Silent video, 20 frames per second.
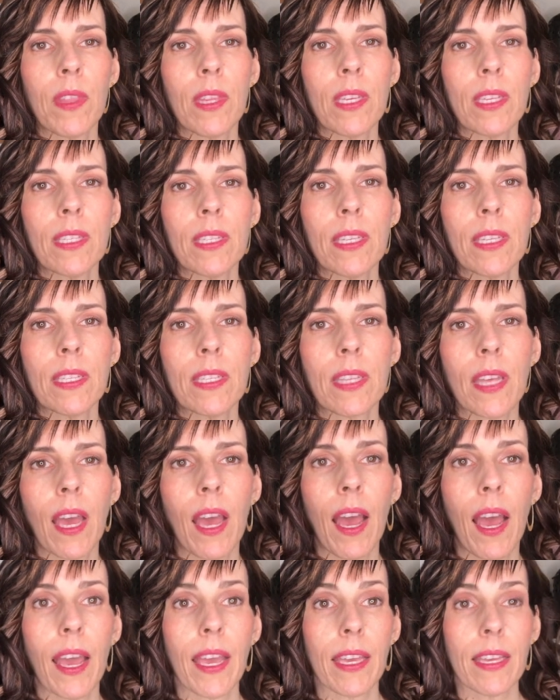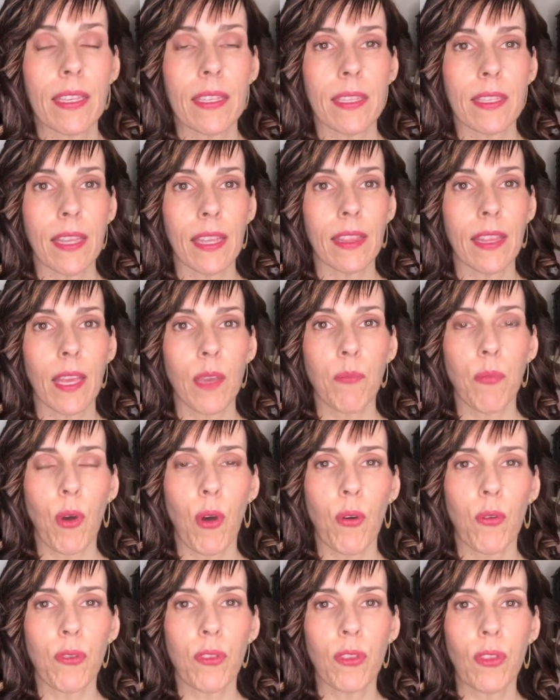This is the highest that they
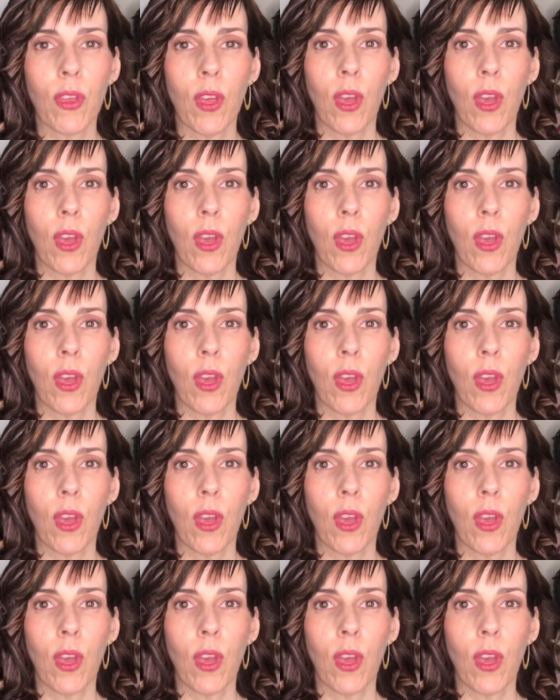both